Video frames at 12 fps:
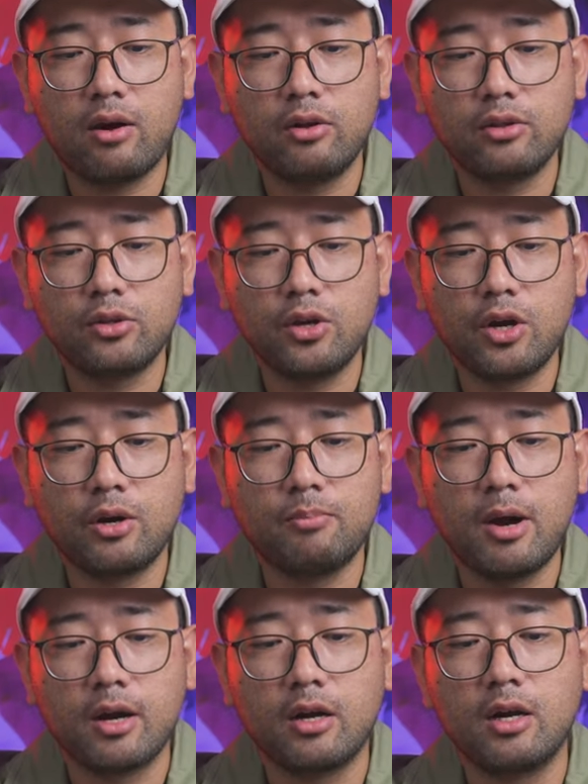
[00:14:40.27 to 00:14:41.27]
onto your
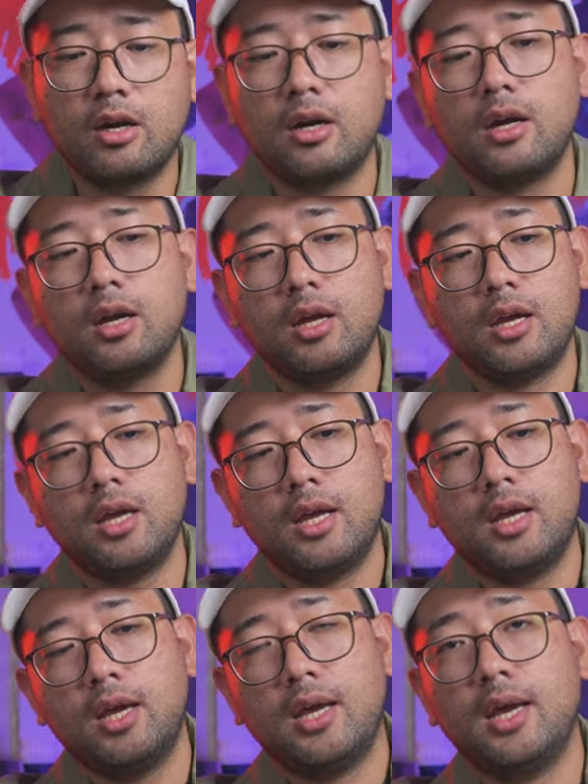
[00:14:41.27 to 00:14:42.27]
mug,
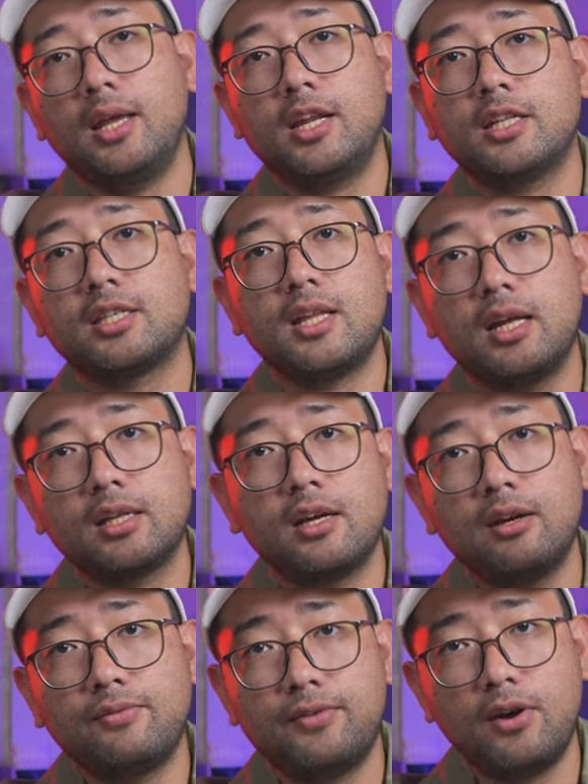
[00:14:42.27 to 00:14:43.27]
and it's not
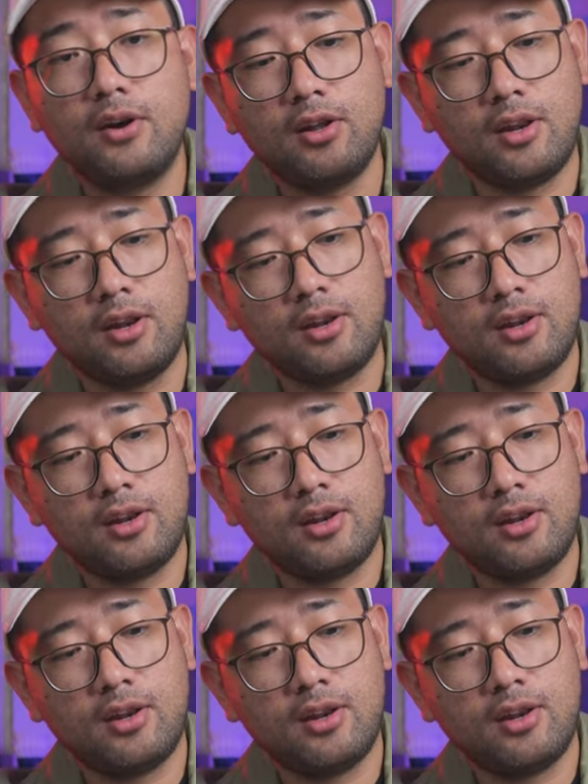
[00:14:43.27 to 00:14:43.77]
gonna fall.